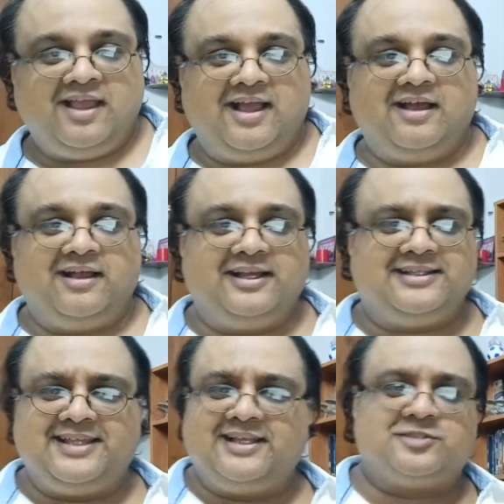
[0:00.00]
and I
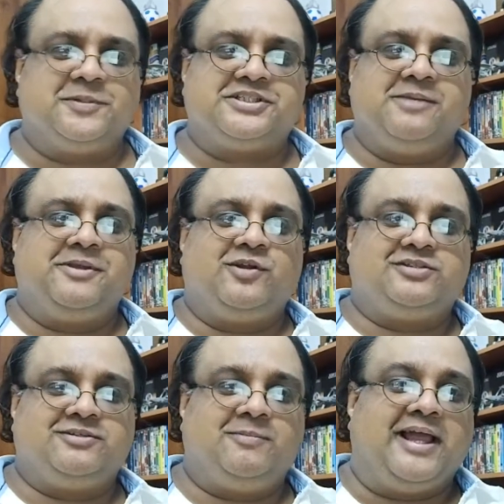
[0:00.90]
think especially because
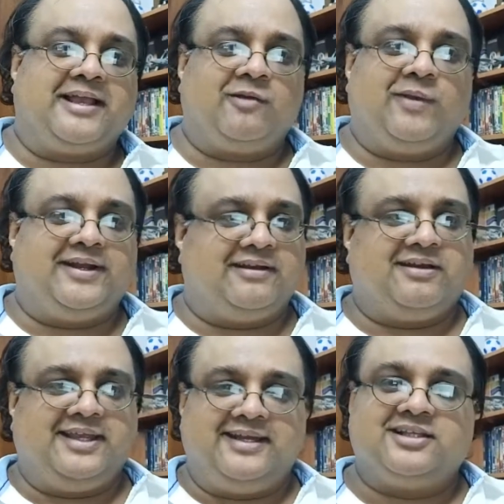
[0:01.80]
of the black and white era,
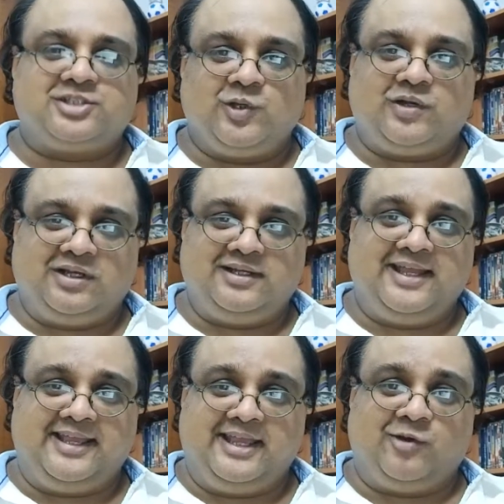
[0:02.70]
he does look
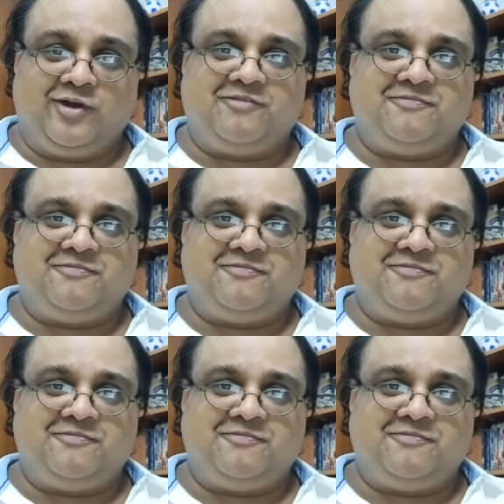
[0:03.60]
like he could